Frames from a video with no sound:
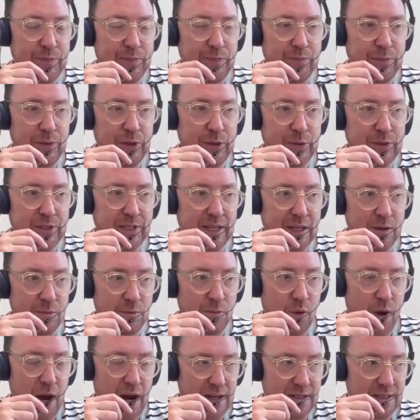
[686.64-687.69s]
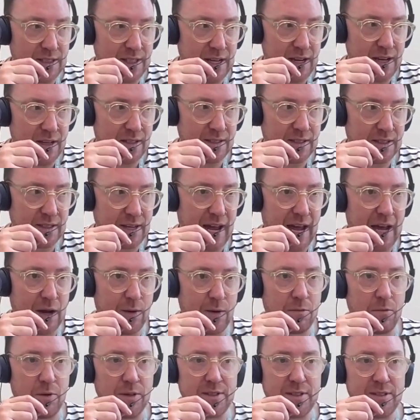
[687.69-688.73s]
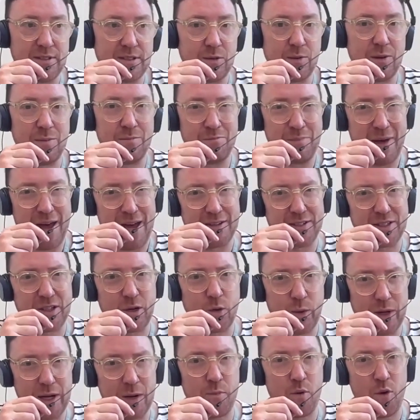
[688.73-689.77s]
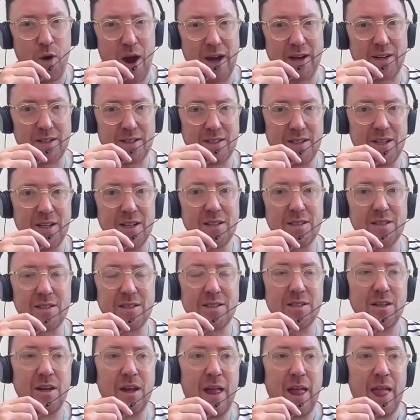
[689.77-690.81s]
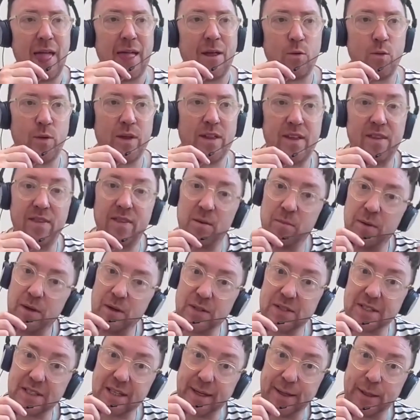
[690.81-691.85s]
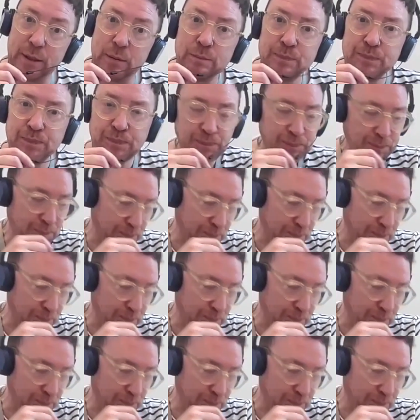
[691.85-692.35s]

museum practice and how I wanted to embed queer practice within the museum.